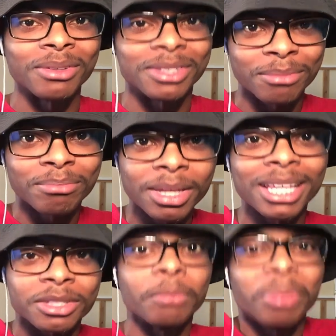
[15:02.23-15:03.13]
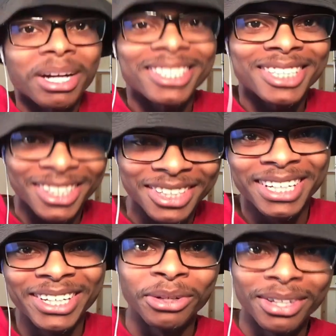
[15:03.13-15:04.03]
you know, it's the, it's the
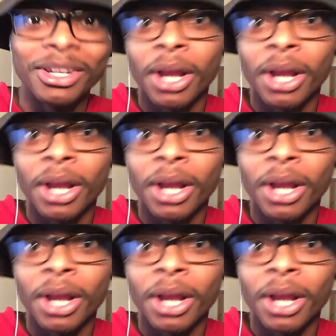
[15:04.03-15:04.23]
bucketeer.